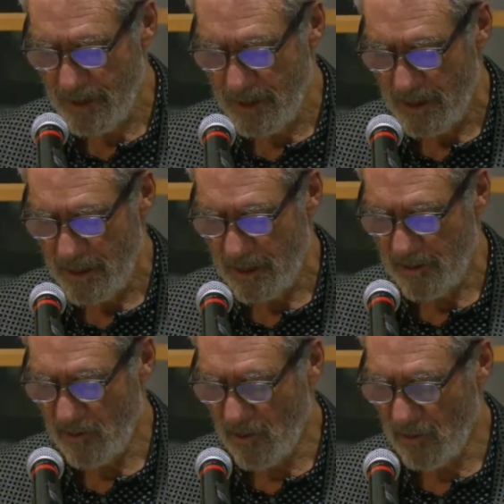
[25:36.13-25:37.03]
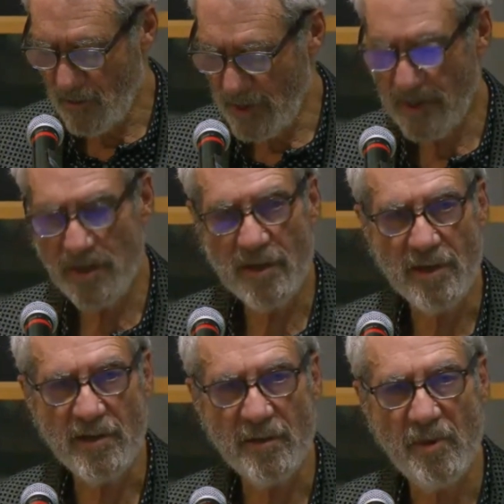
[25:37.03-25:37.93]
It is all written
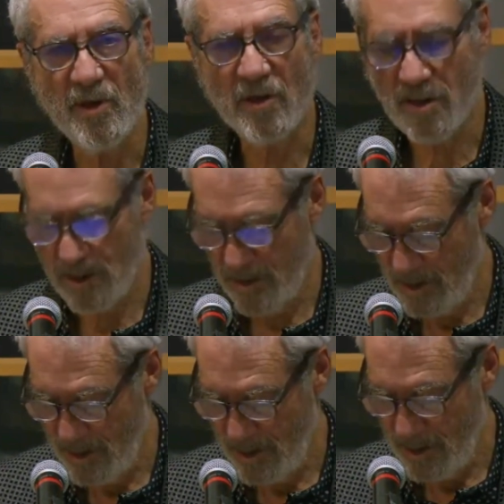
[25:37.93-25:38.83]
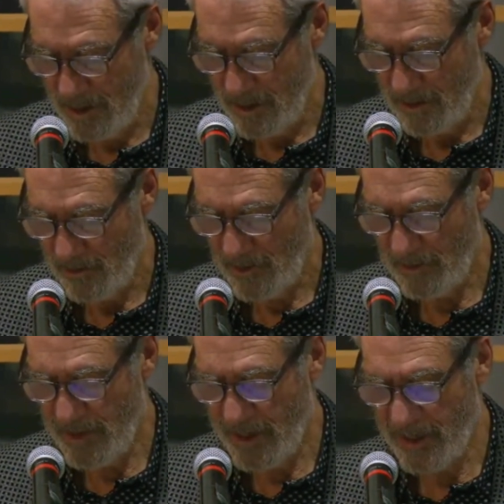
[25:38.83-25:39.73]
in the book.
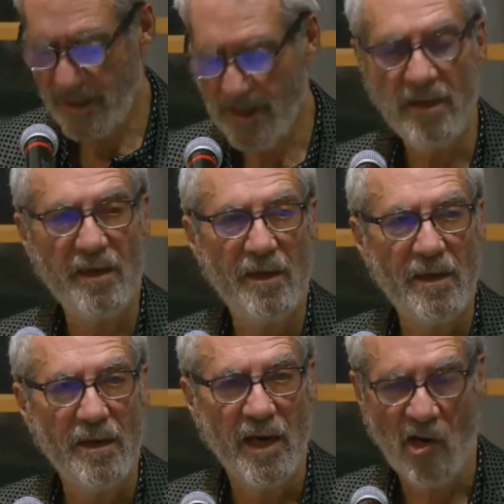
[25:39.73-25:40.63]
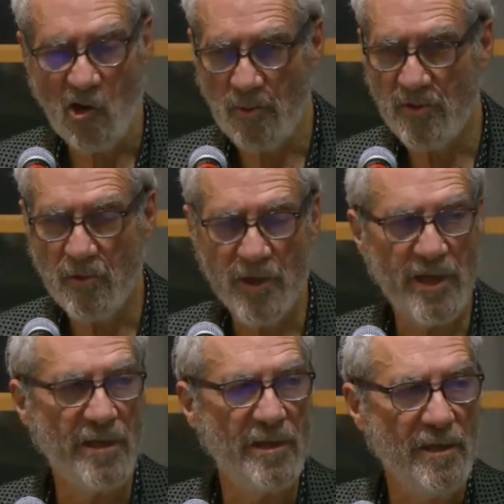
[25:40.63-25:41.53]
Someday, I hope to read
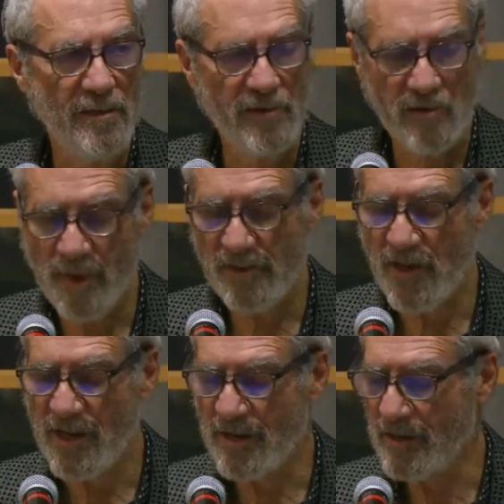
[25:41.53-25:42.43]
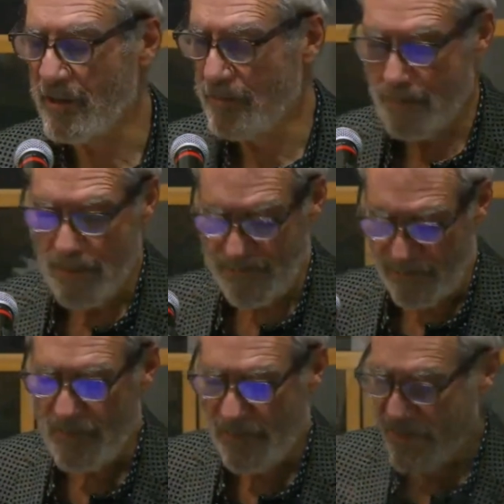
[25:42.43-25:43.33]
to my child.
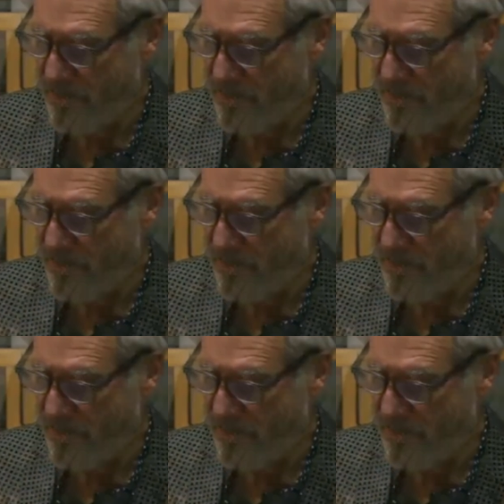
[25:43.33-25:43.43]
Thank you.